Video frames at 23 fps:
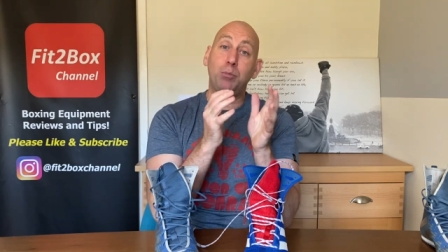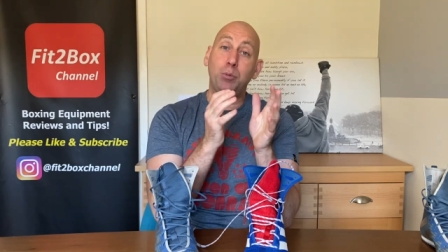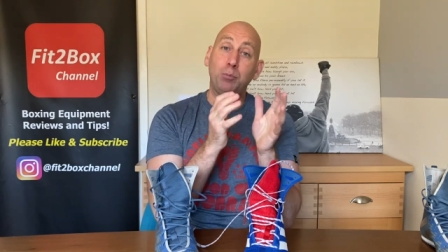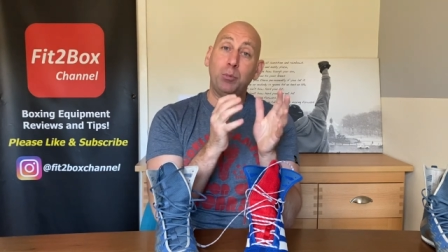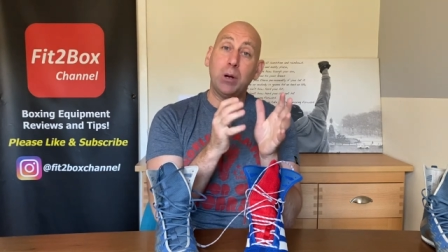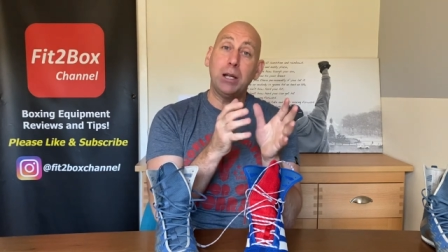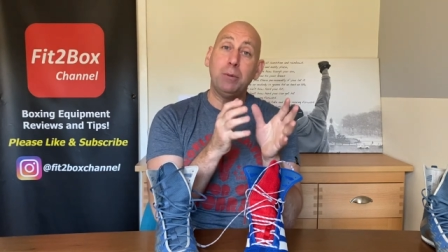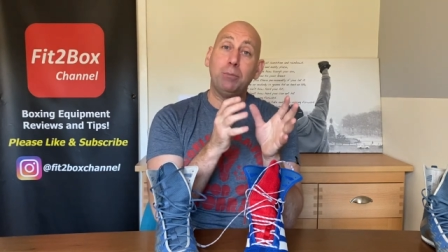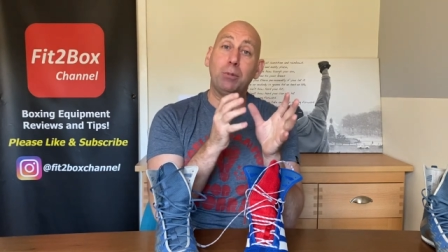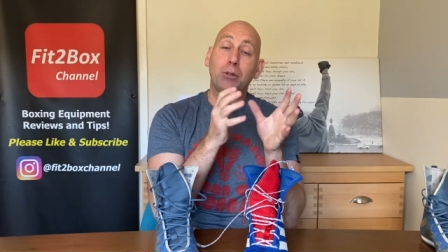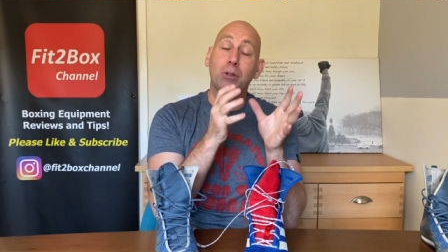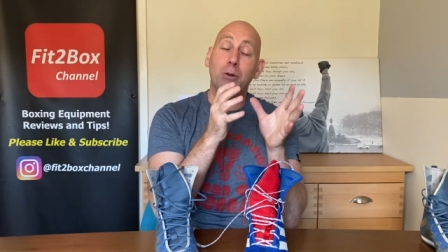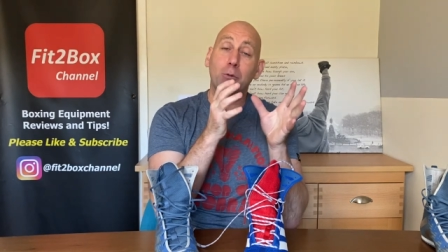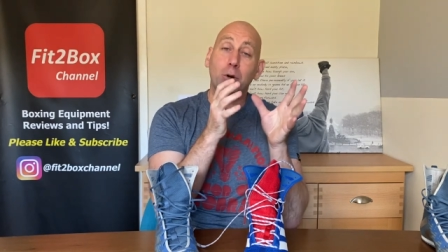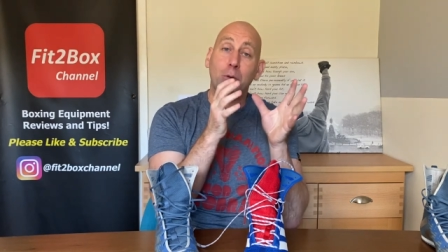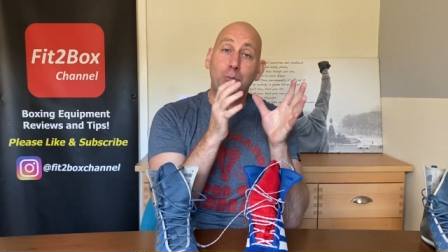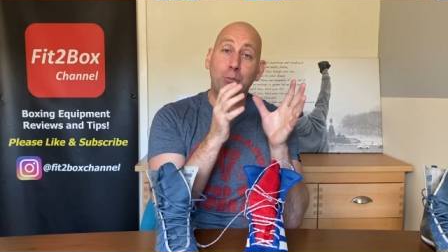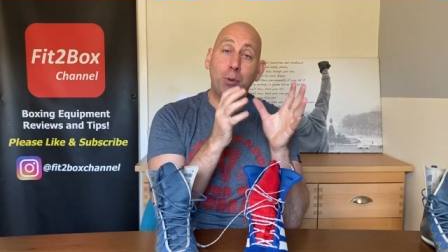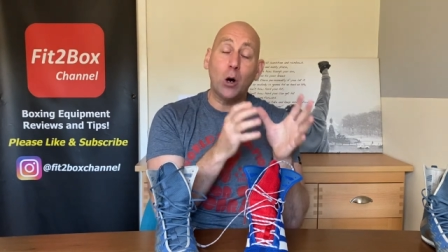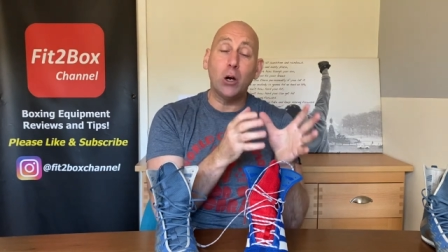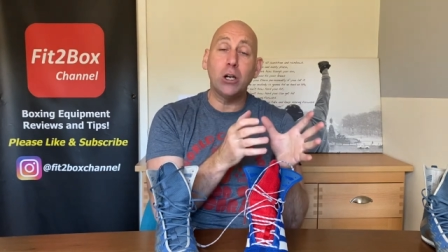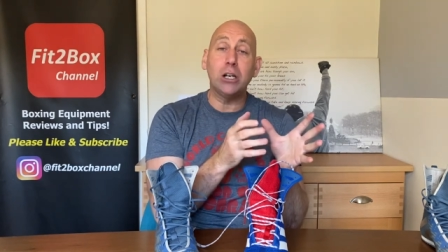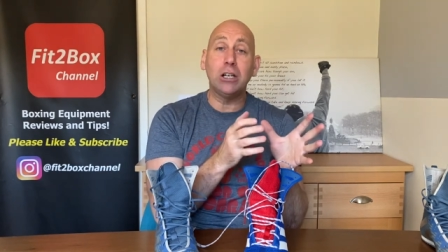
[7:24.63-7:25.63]
people that were
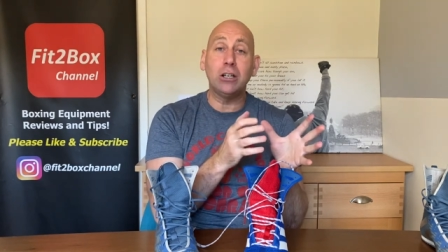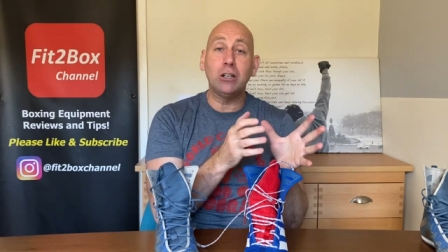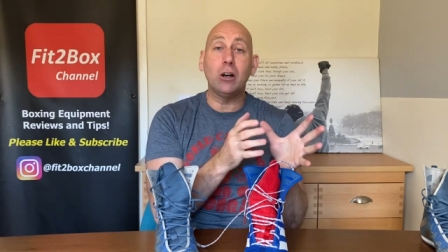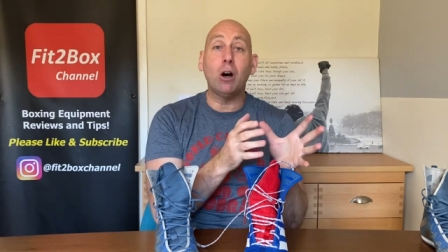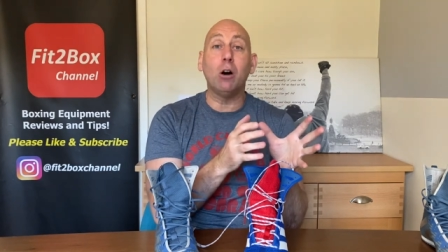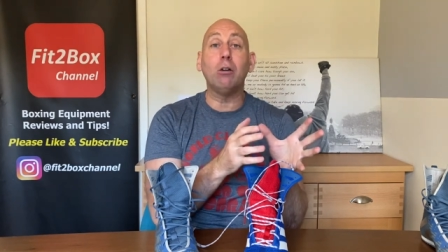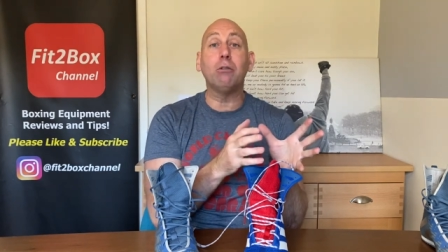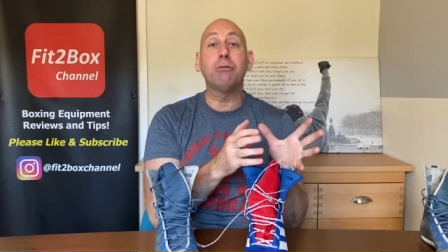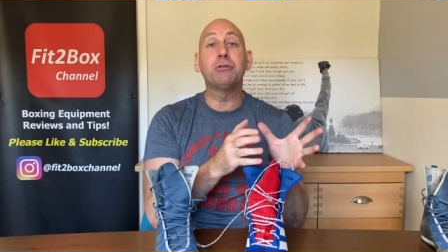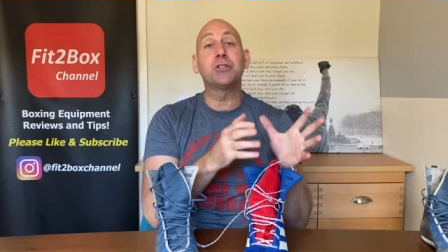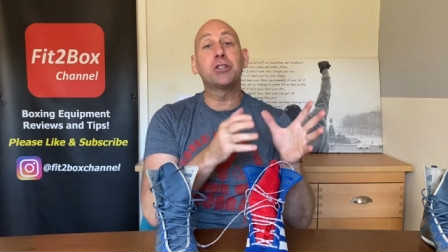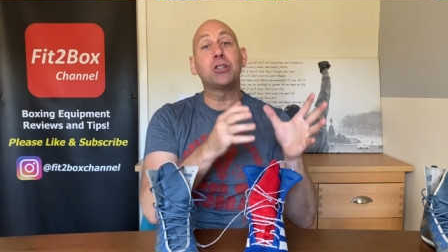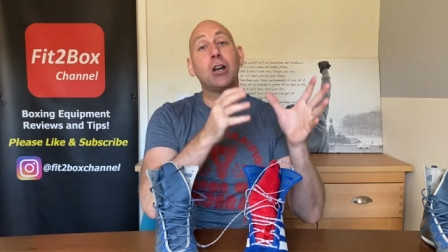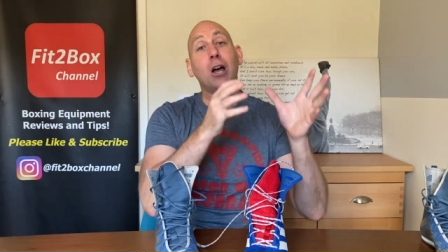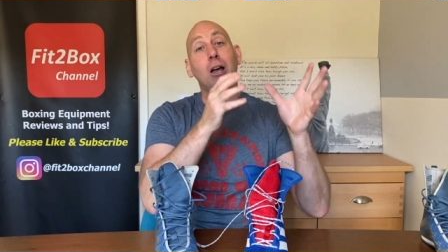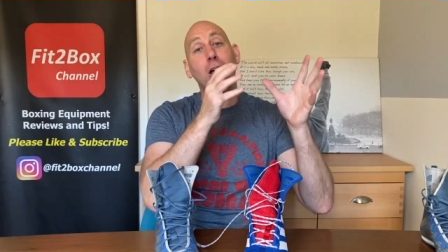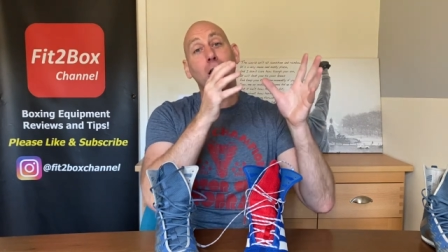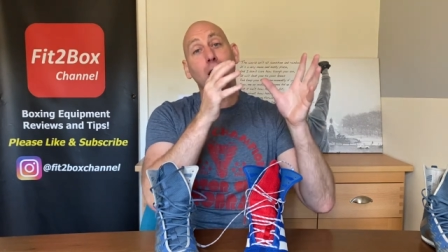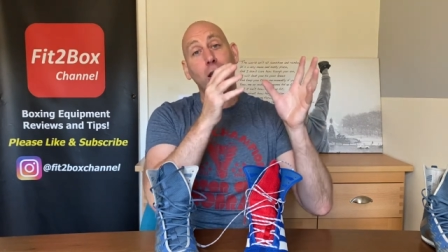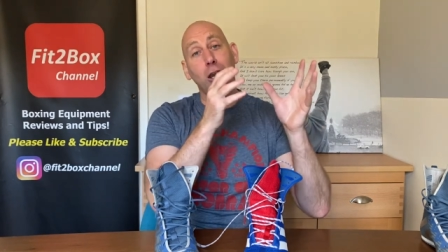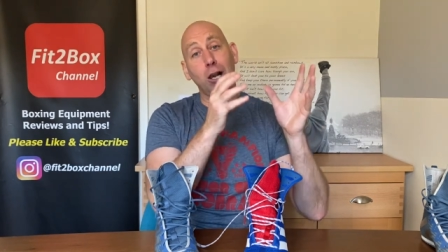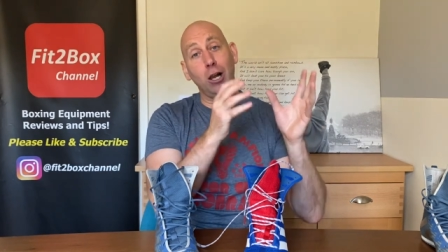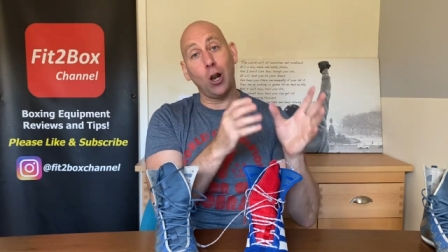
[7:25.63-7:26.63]
buying Golfs
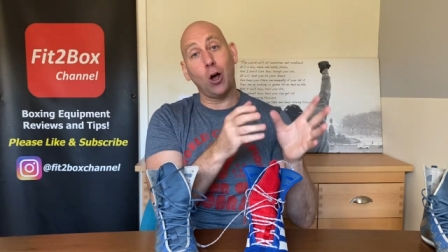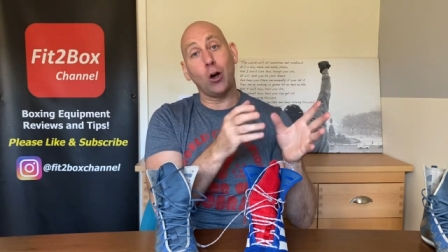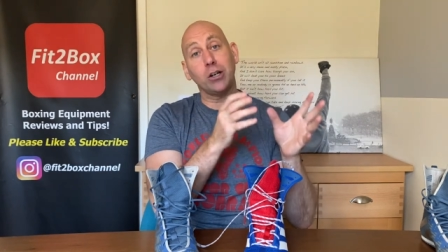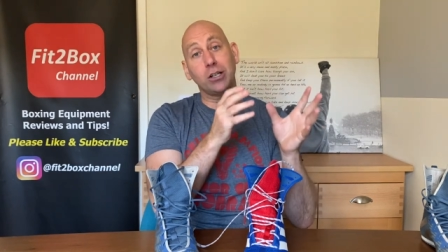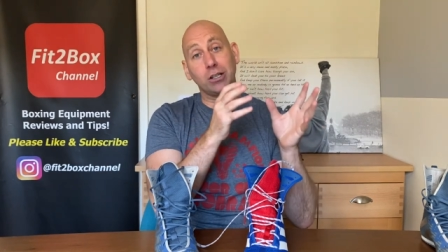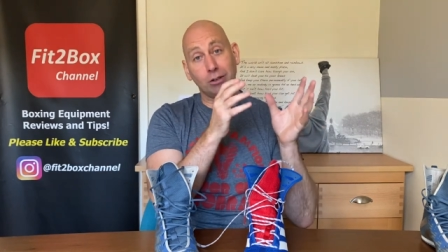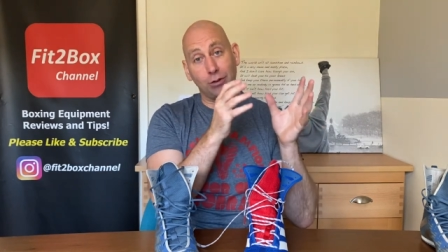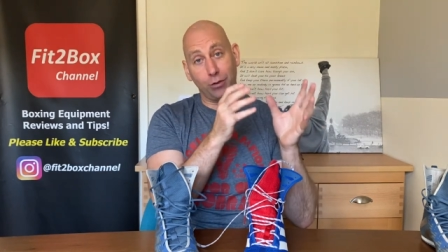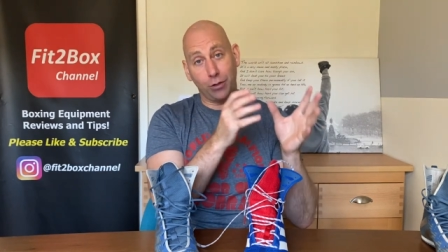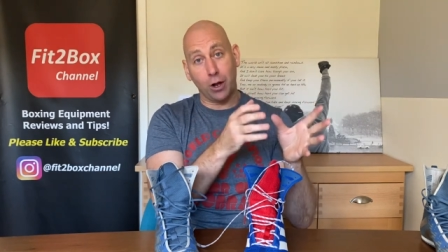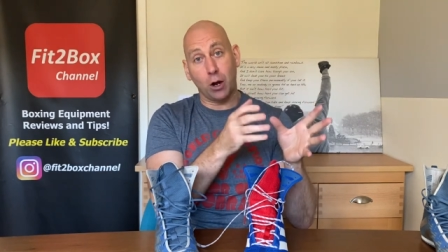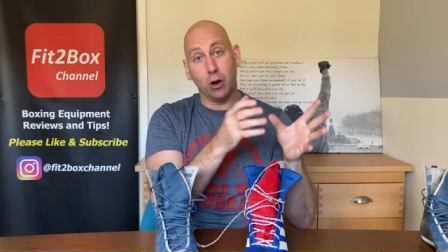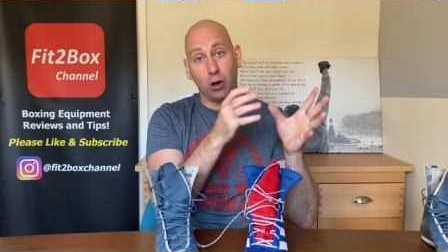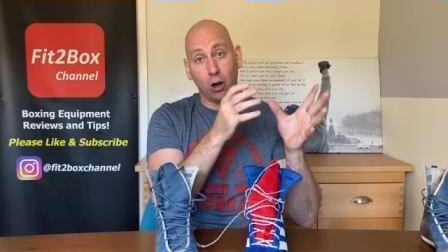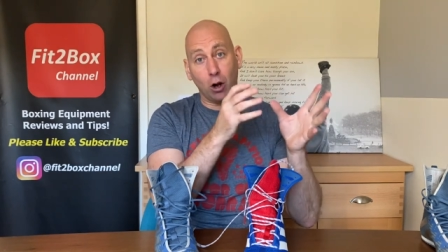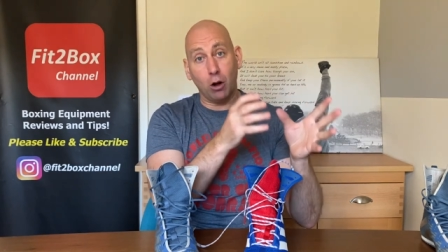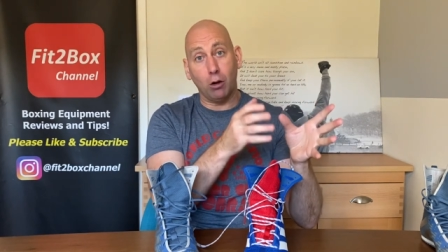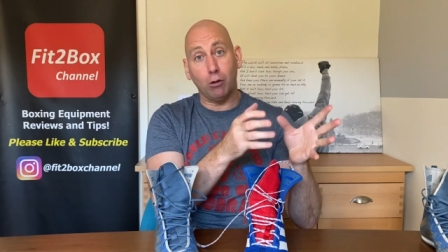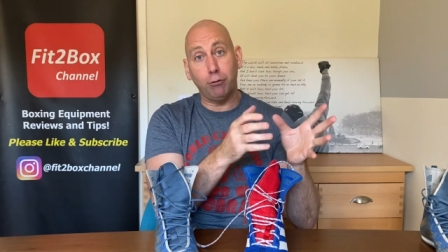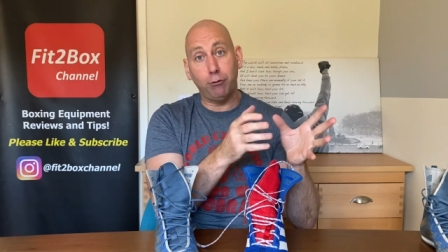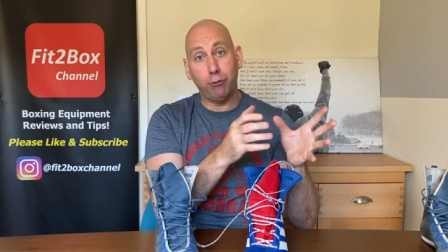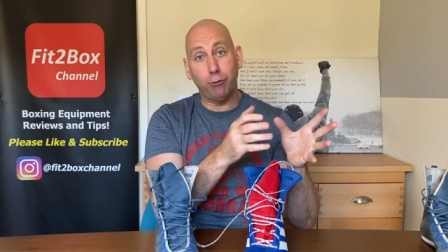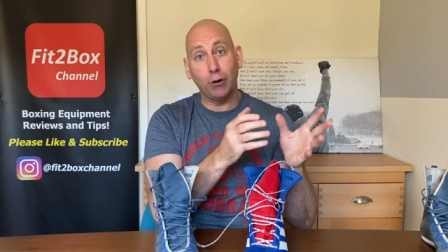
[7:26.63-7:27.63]
like the
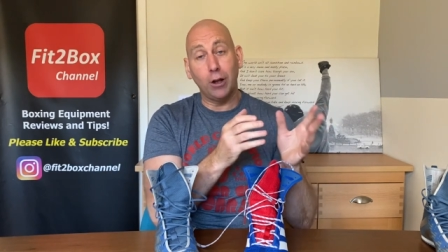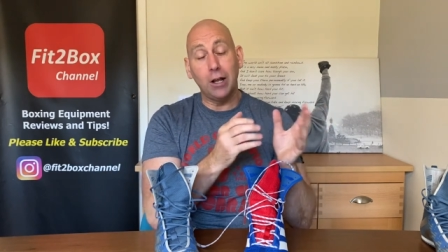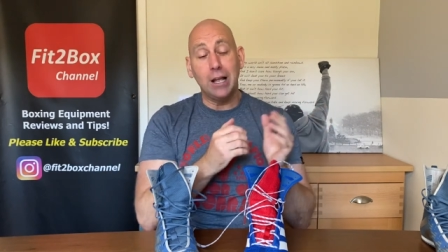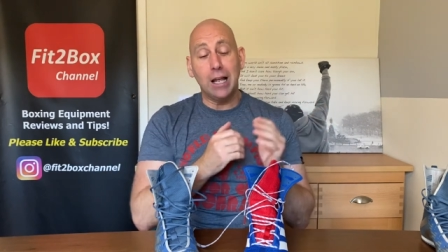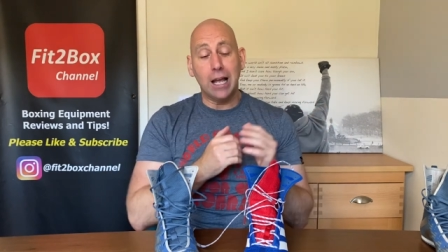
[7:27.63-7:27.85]
Golf.